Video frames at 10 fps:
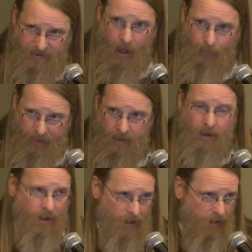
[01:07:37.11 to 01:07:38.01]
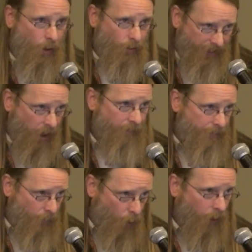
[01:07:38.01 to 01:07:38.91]
Tell me
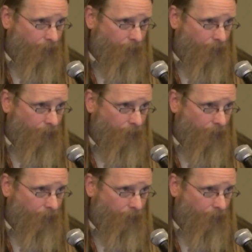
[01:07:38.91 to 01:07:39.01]
more